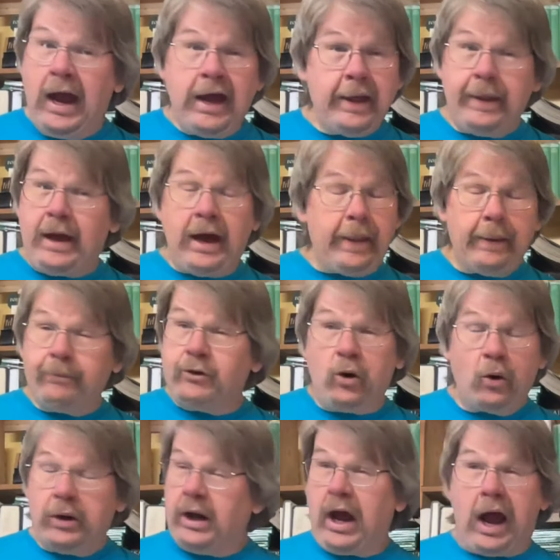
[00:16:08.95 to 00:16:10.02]
And, and I'm
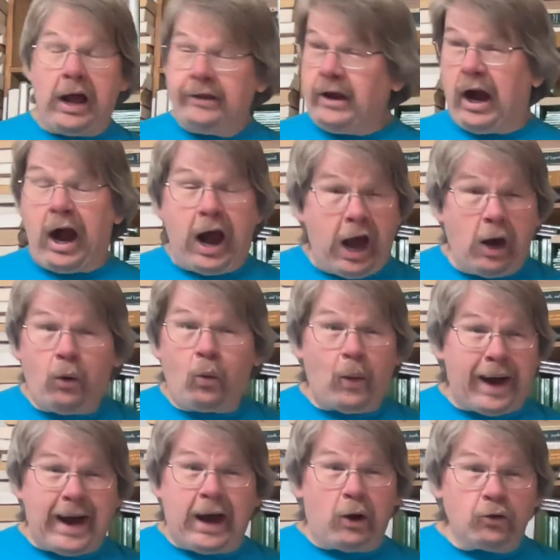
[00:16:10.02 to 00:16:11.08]
going,
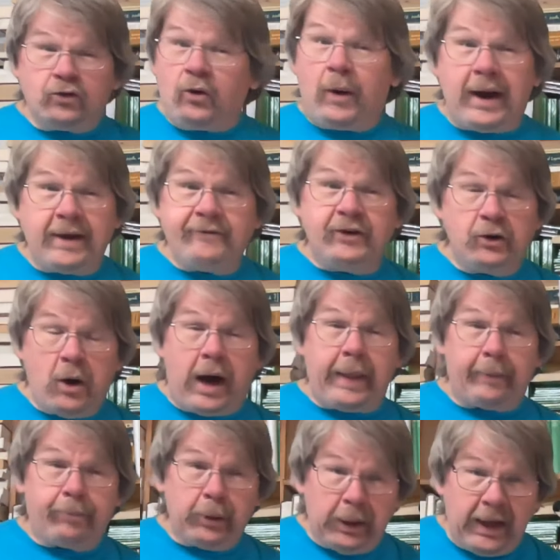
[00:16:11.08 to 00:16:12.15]
wow, do I even know how
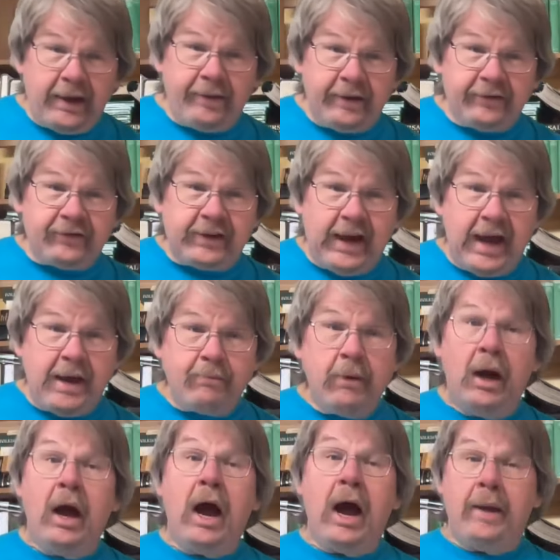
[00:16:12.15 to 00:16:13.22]
to play this game?
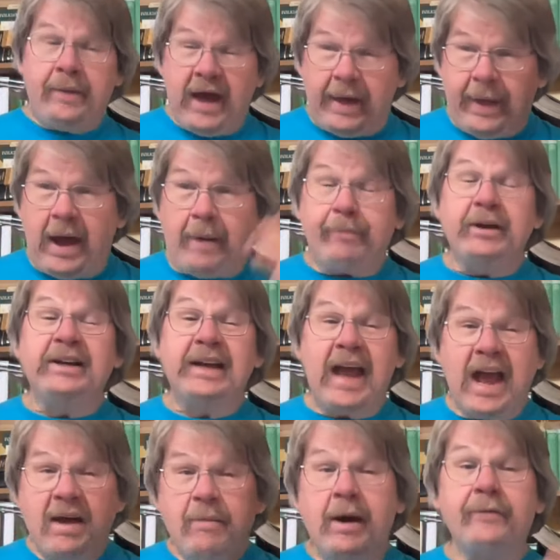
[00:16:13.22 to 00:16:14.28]
And that happened
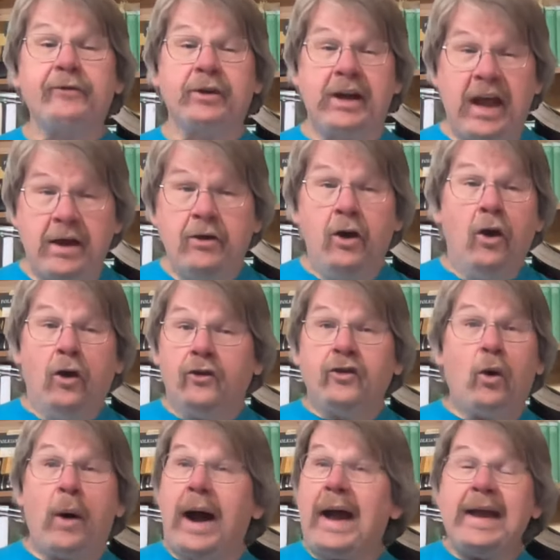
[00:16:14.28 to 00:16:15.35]
game after game.
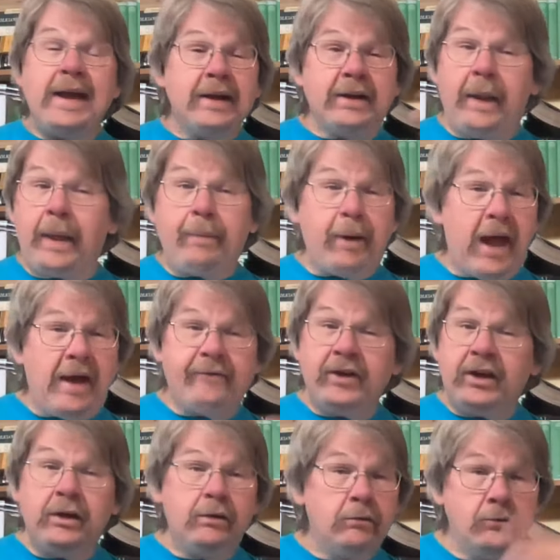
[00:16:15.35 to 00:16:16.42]
So I ended up
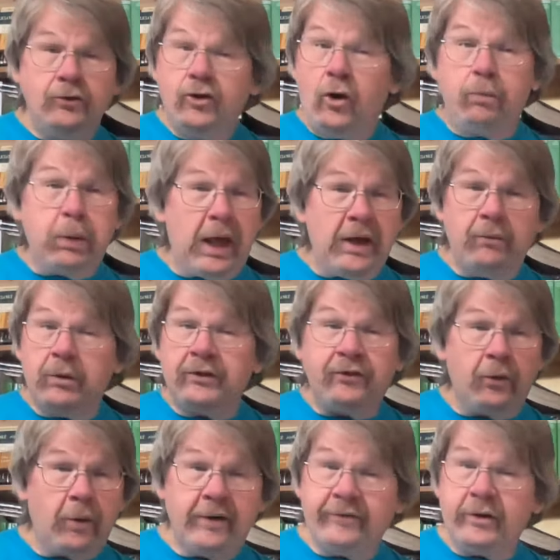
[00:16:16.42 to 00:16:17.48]
having no plan
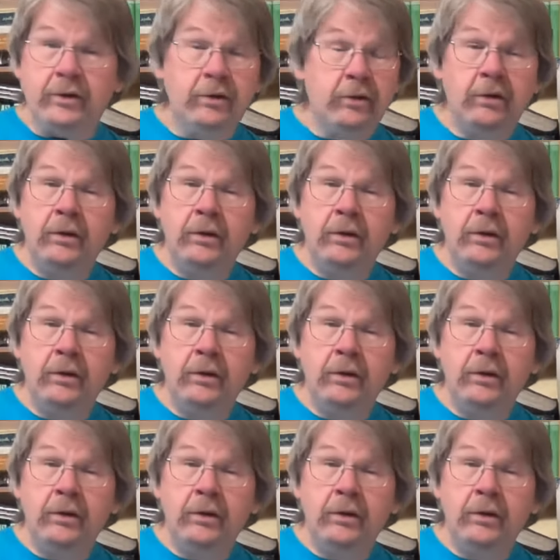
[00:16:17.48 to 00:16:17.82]
whatsoever.